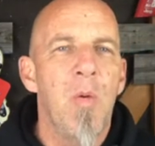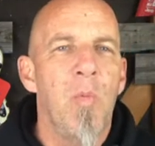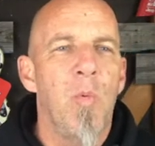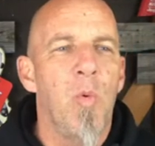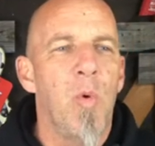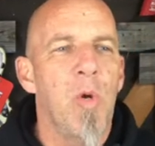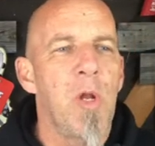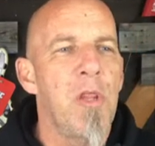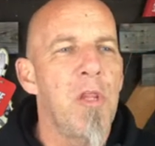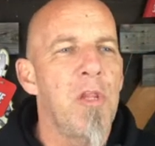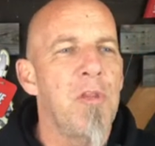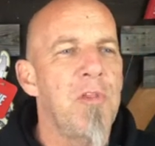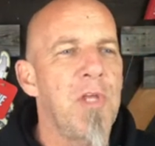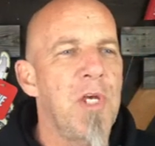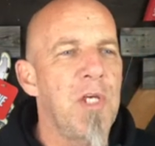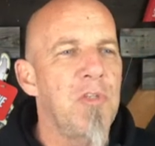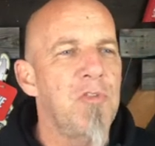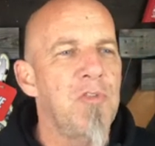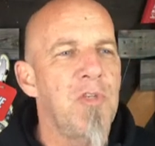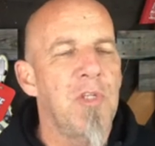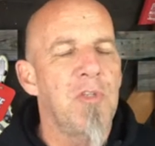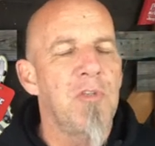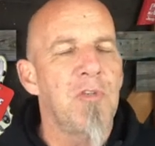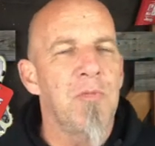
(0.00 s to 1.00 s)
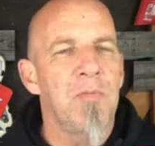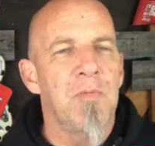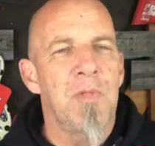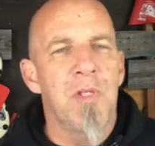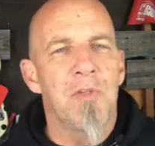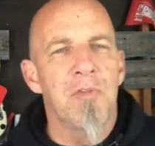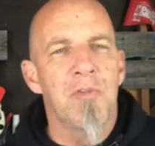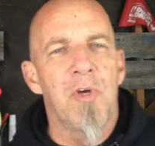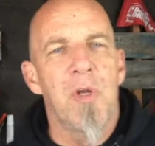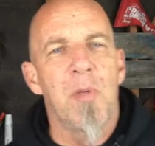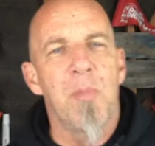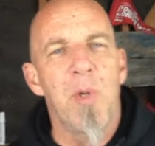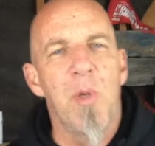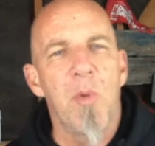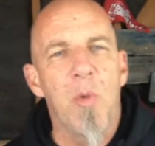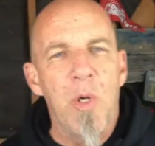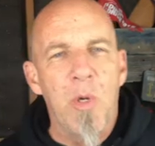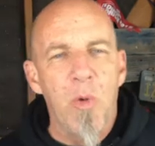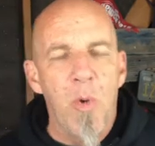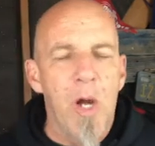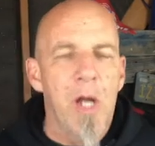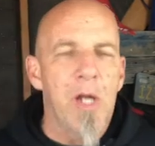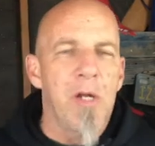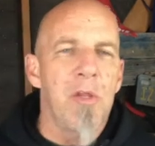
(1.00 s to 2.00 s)
One of the things that's going to be
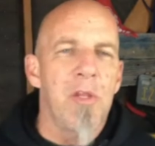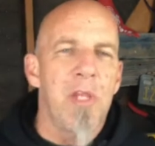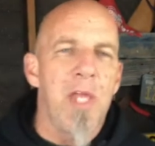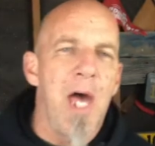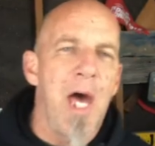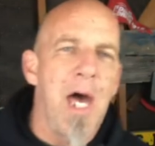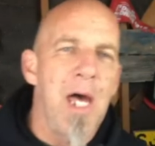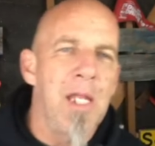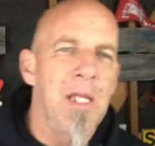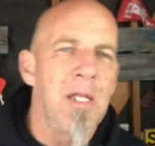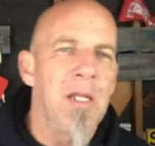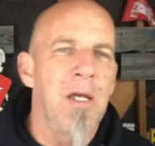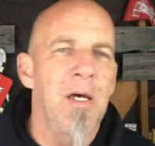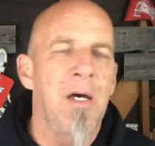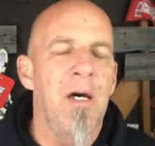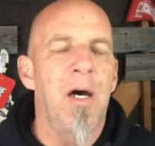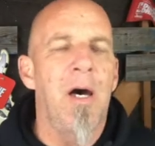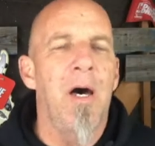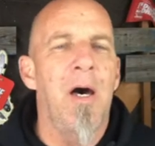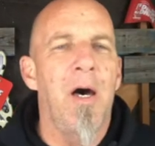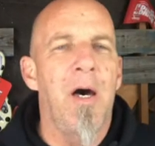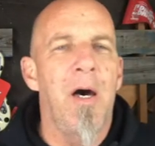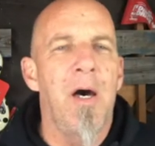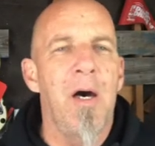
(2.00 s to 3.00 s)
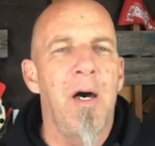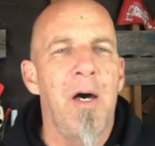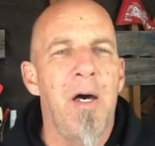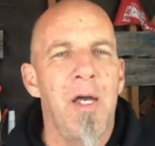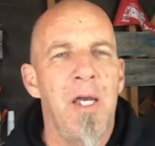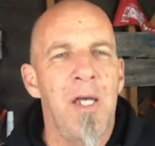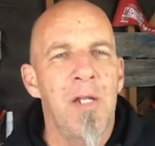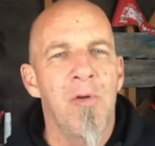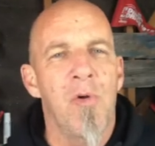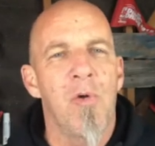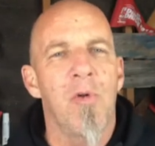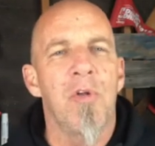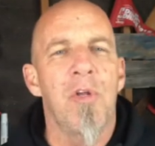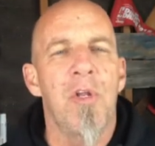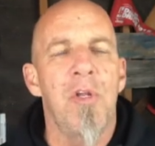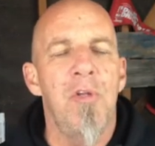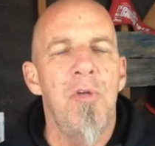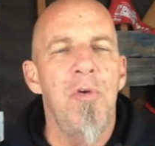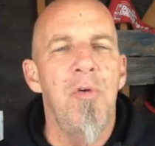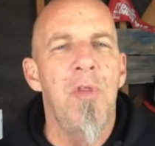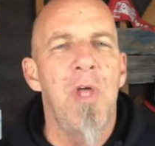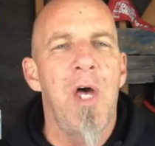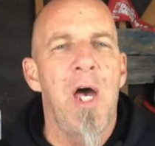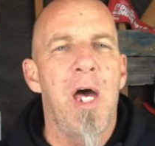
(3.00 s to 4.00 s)
required of that, in order to
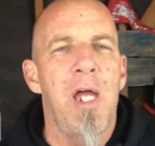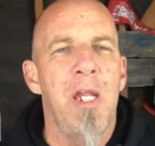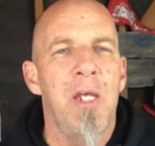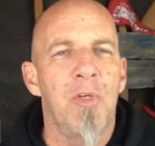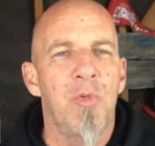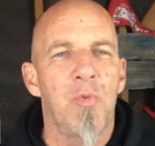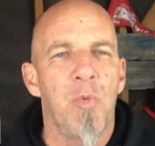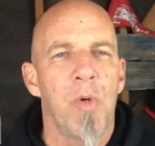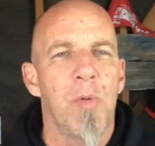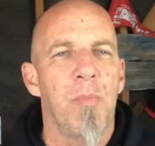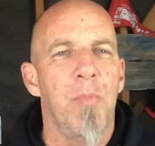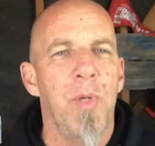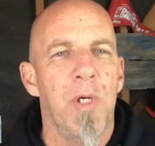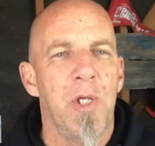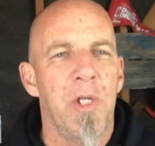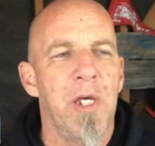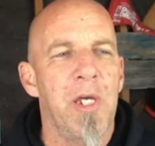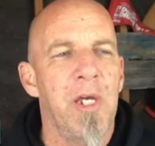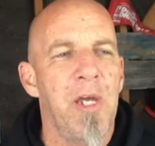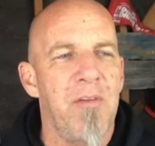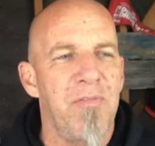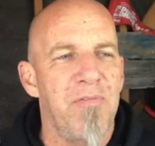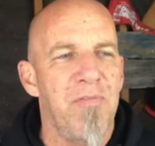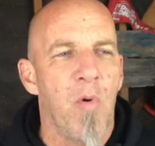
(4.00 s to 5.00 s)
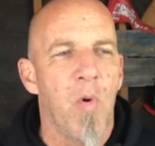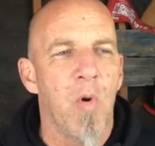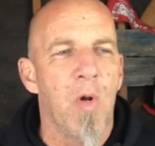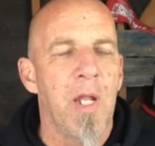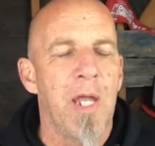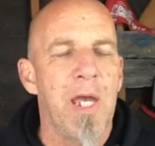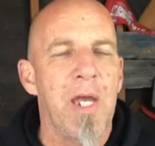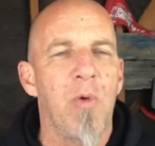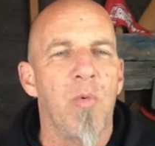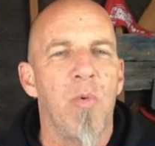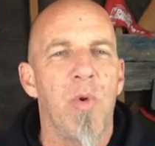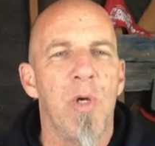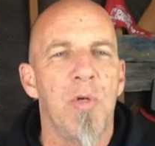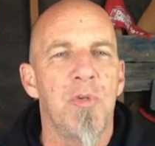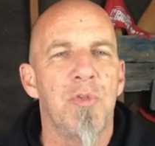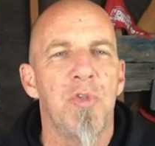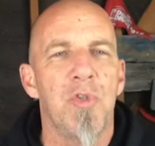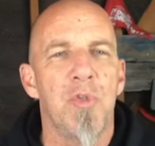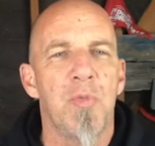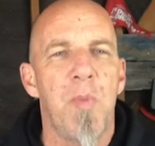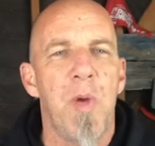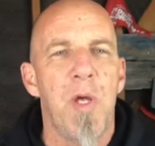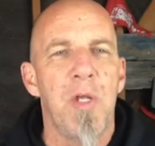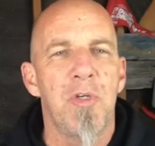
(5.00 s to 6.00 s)
do that, is we're building a 4-link rear
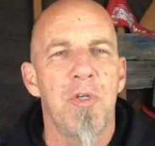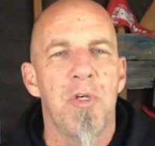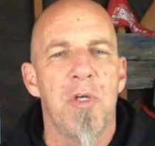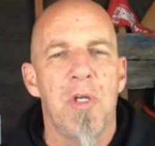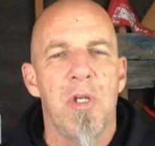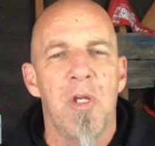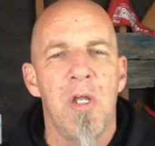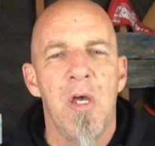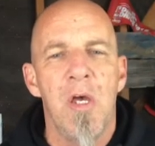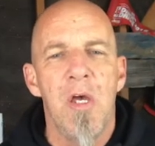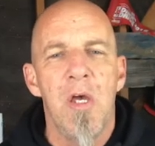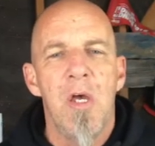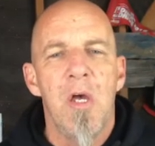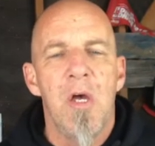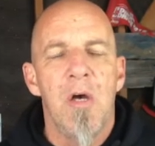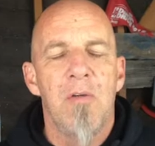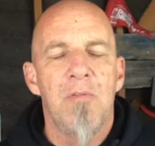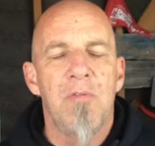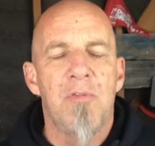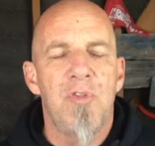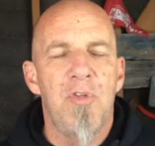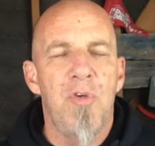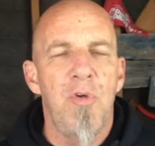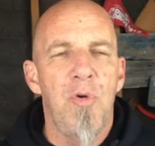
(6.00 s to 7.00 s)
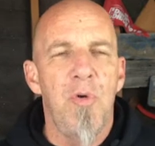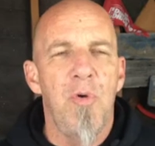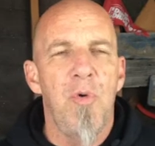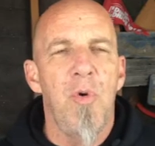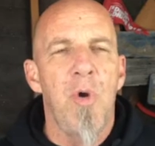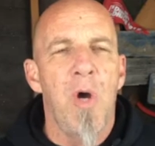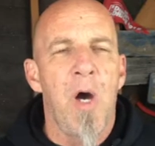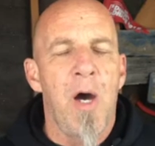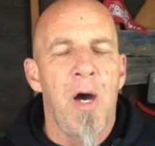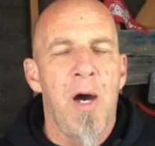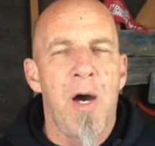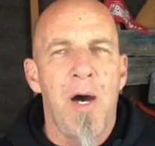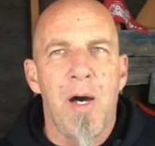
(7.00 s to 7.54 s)
suspension to